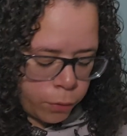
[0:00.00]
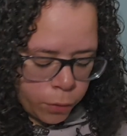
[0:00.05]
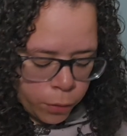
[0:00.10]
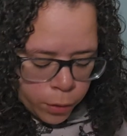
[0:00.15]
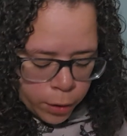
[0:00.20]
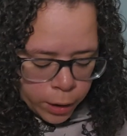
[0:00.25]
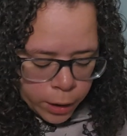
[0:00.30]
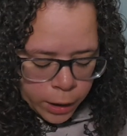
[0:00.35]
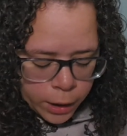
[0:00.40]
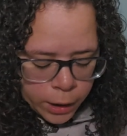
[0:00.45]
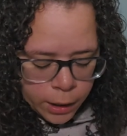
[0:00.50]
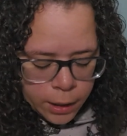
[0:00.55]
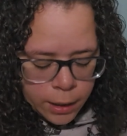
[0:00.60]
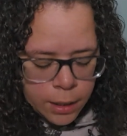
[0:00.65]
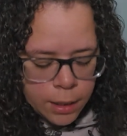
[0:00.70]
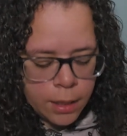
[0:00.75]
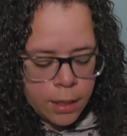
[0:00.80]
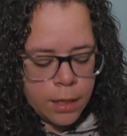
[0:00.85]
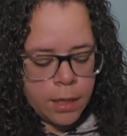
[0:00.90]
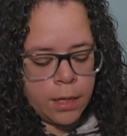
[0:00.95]
for
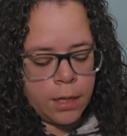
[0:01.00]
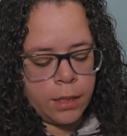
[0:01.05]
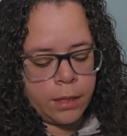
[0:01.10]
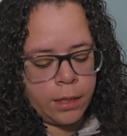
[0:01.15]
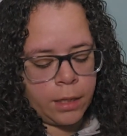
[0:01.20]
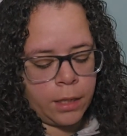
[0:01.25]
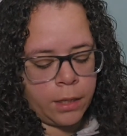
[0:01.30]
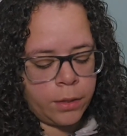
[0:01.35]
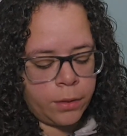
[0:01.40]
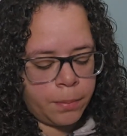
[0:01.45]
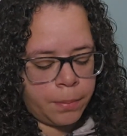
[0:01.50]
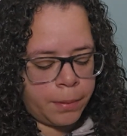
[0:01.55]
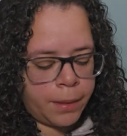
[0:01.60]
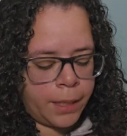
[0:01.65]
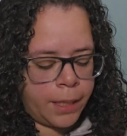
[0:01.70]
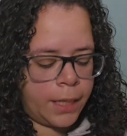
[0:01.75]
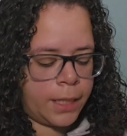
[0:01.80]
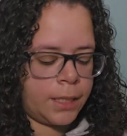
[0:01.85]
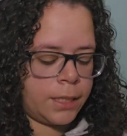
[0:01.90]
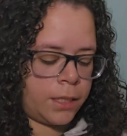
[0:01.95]
The other
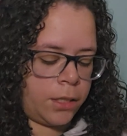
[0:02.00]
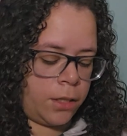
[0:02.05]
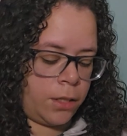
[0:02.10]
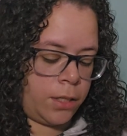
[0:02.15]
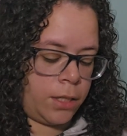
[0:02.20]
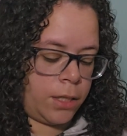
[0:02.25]
plans are